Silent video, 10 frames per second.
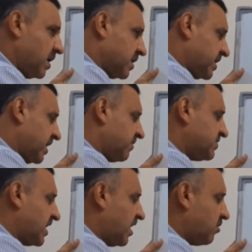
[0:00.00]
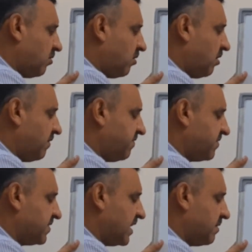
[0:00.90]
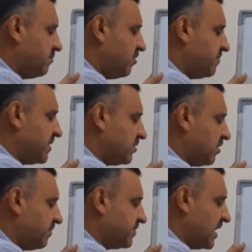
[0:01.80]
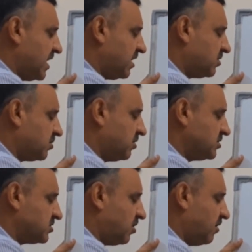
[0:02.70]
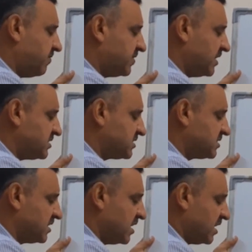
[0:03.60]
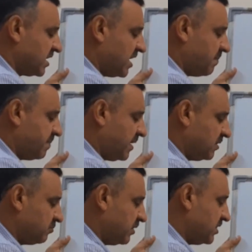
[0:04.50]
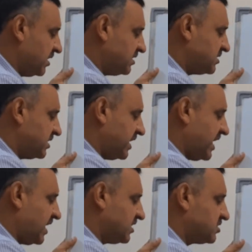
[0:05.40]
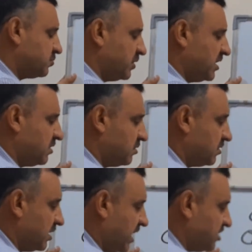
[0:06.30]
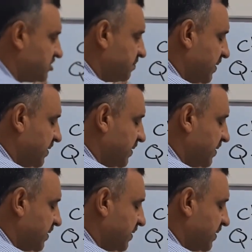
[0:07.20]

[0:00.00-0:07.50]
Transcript: curved arrow of the movement of the electrons of this compound when this reacts with H+,